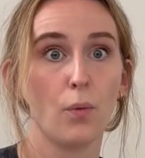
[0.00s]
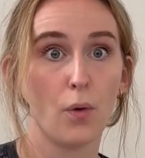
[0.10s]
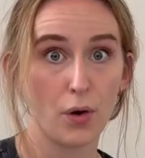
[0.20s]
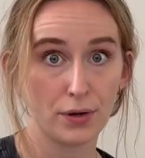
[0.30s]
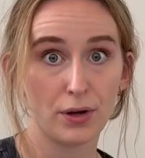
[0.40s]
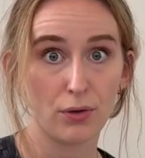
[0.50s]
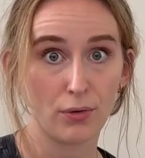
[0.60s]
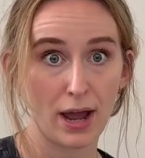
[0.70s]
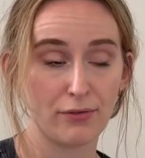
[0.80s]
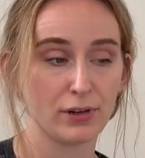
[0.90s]
on
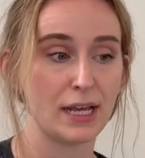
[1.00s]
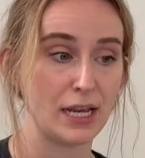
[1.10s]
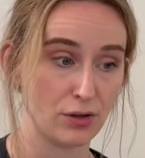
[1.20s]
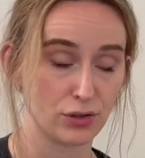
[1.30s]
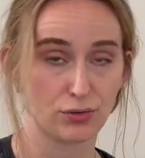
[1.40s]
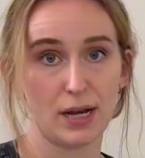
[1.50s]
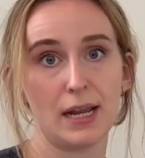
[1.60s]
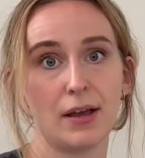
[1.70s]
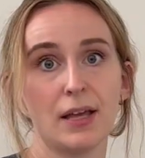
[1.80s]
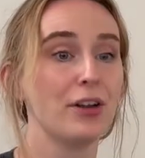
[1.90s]
arrival in
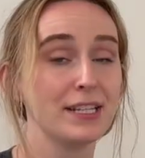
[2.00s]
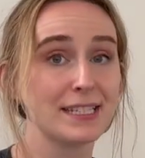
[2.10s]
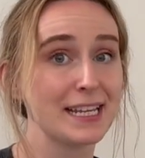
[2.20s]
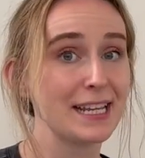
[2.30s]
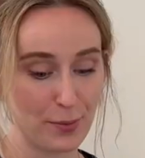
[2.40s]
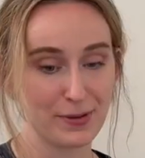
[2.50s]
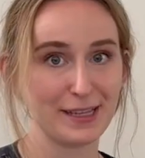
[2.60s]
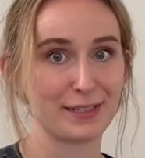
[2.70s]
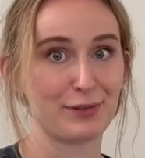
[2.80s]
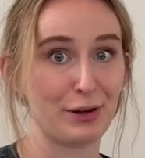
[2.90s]
Australia. Honestly, Poppy
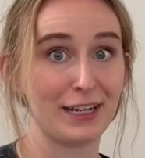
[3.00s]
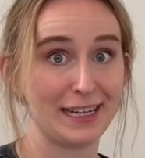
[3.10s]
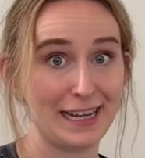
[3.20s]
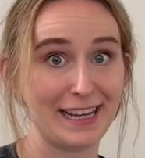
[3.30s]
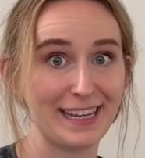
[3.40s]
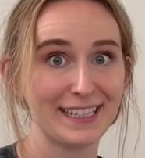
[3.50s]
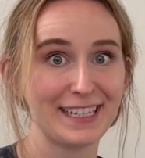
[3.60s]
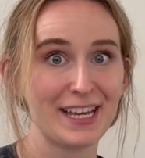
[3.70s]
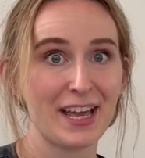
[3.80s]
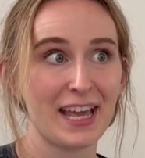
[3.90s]
is very clingy
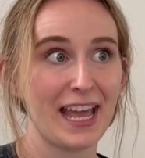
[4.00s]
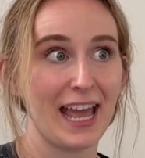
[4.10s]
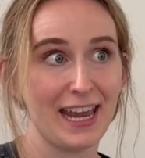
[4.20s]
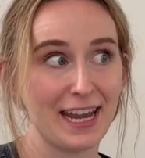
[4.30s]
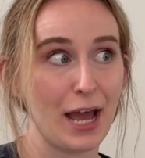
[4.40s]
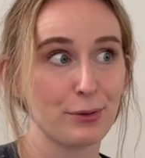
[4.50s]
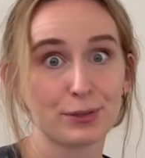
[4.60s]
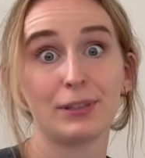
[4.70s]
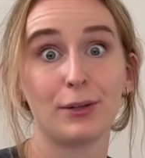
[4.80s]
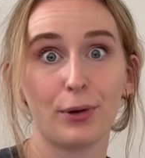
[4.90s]
and I was
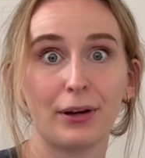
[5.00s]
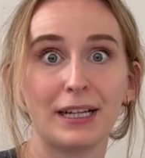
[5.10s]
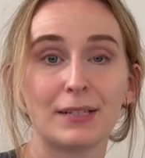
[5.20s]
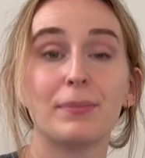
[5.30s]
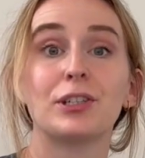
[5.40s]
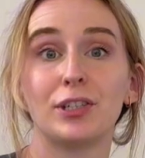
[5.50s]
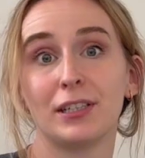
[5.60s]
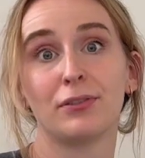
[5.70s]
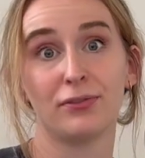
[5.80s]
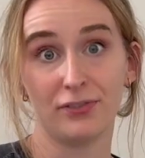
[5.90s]
really worried, but she
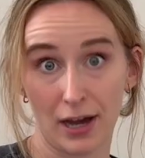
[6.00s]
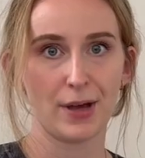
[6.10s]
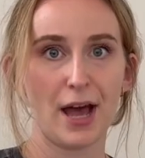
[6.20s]
did fine.